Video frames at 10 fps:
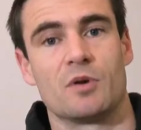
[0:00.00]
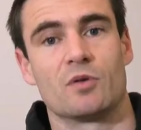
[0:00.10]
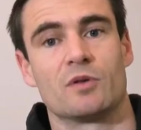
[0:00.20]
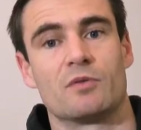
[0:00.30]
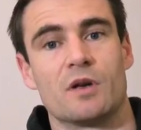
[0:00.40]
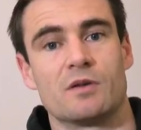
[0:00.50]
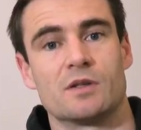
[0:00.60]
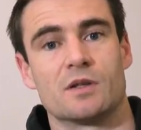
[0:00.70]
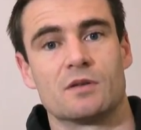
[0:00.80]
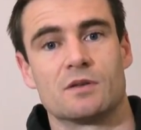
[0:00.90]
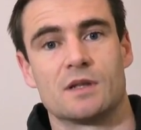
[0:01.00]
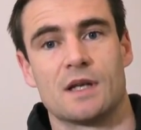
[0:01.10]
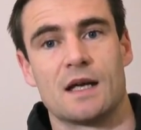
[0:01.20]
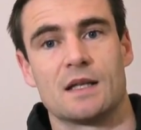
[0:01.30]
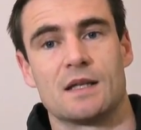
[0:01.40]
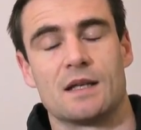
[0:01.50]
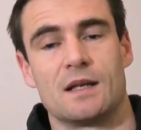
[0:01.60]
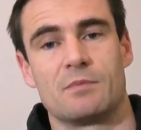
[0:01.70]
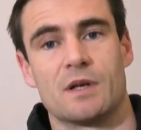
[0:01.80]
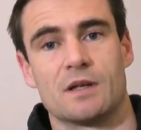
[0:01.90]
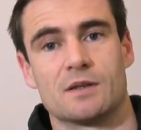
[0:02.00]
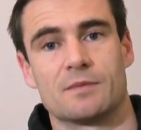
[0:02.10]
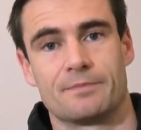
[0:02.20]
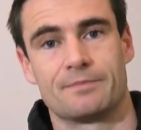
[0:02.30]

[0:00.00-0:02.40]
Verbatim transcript: be on the road to, to getting in the Olympics.